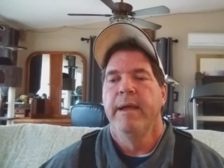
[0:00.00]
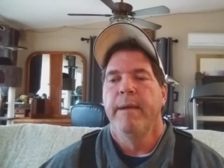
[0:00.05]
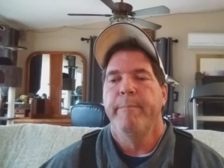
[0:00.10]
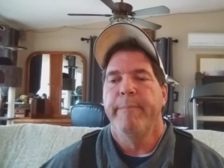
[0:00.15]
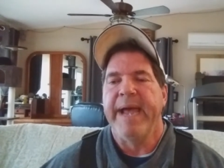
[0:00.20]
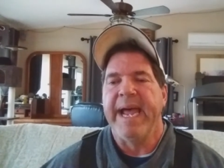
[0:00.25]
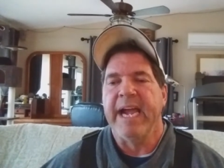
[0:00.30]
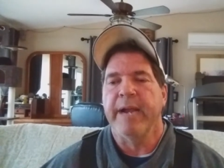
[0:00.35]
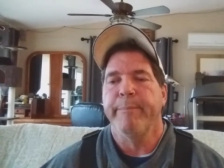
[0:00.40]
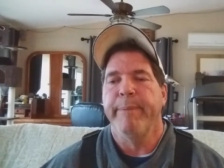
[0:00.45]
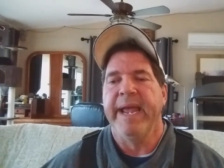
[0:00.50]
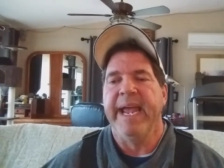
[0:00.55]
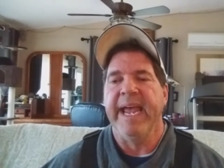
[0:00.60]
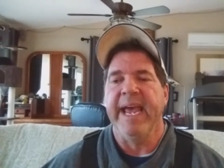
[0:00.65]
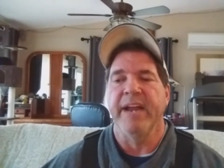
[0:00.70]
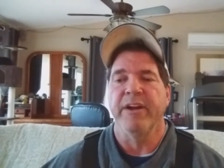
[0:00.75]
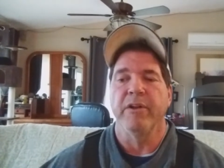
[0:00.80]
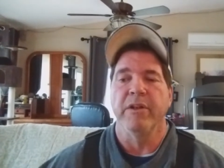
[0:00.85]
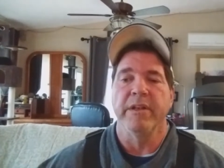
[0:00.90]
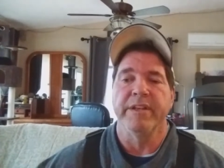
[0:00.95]
back
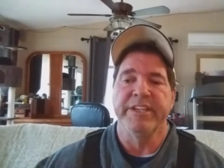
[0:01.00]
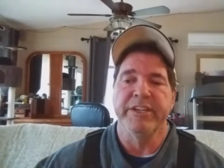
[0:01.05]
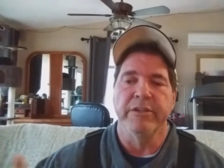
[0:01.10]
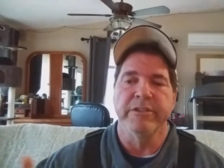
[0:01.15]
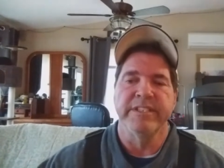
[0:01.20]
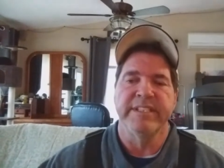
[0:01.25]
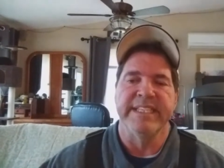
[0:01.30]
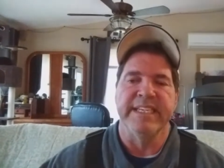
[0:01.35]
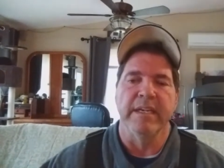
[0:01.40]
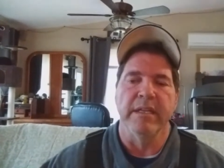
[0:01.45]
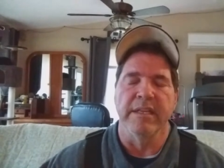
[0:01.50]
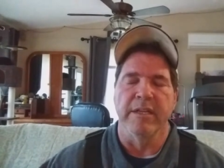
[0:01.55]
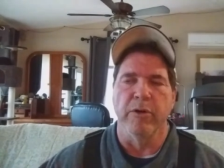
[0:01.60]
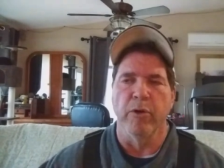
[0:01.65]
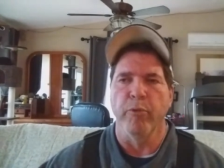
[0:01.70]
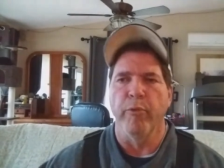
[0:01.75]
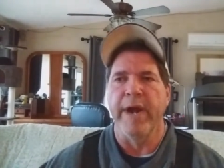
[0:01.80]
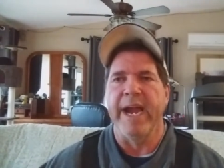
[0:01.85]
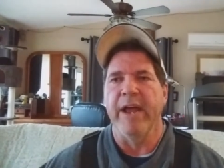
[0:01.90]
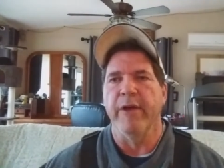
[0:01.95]
panel and you'll see a little
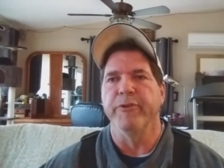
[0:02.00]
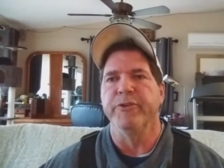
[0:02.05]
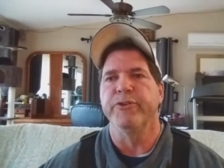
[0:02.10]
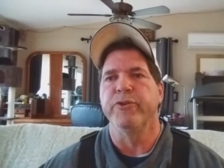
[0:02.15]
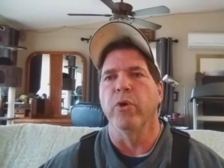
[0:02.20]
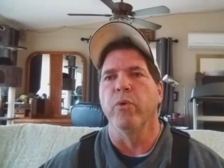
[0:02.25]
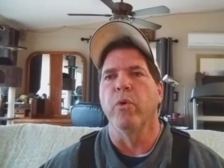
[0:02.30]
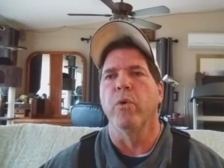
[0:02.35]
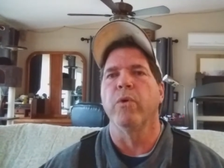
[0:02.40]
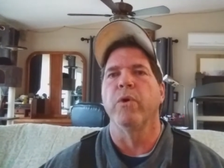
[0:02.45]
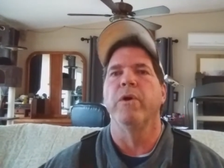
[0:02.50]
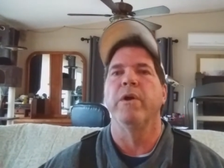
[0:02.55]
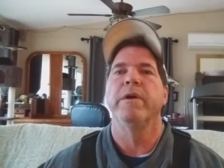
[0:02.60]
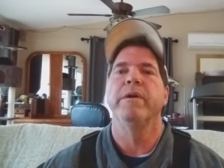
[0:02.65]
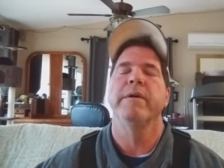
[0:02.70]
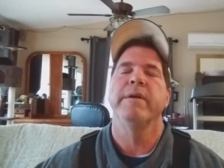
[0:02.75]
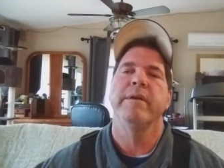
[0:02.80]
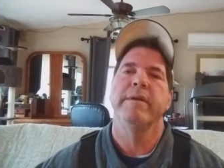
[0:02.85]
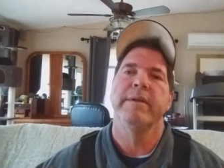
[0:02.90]
round door.